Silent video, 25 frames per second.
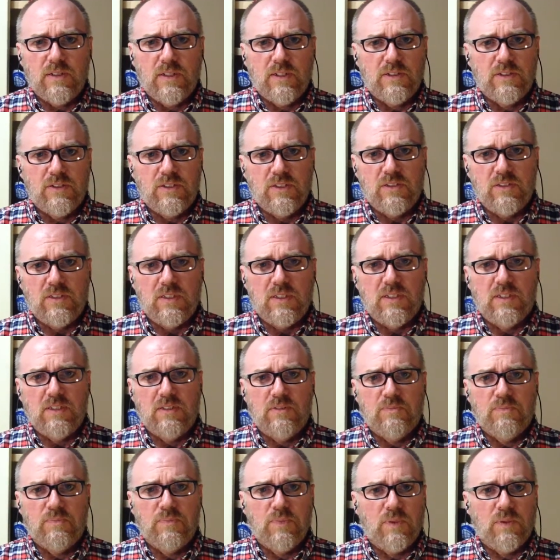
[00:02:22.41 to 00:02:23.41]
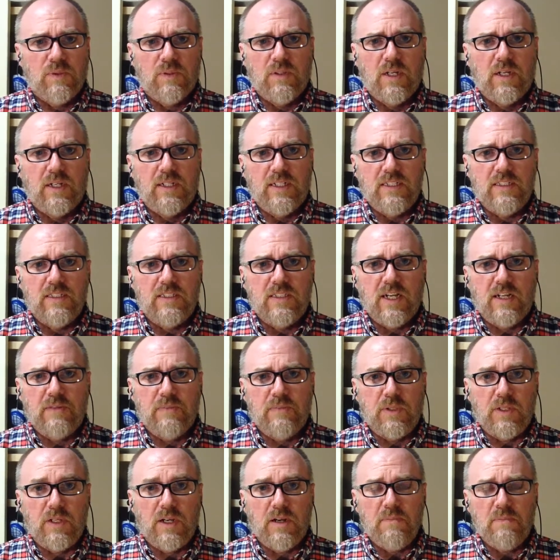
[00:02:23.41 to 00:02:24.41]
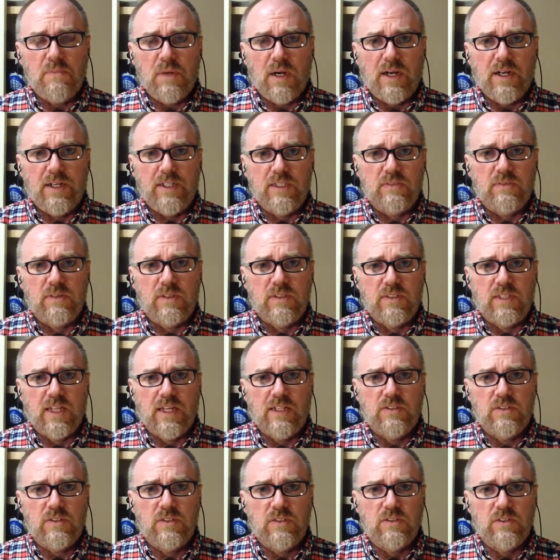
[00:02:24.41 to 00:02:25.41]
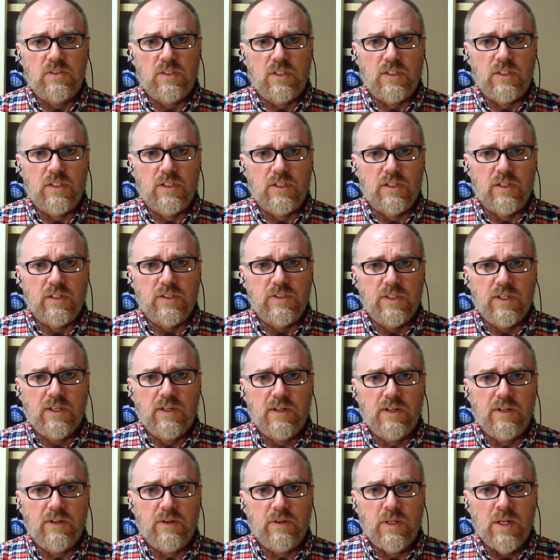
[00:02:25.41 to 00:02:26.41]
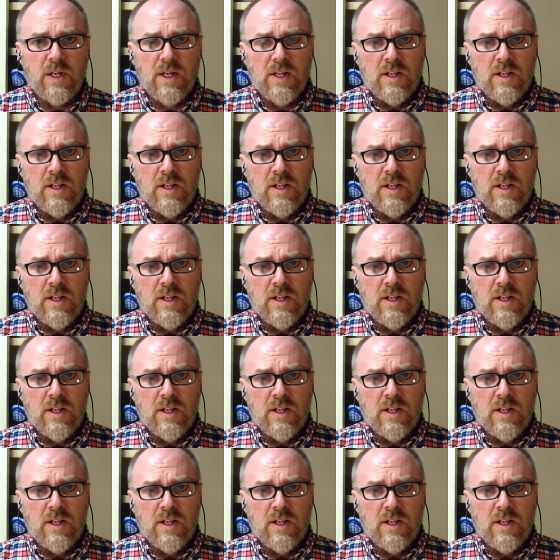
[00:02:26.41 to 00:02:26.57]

Just not an easy item to come by as far as that's concerned here in Ontario.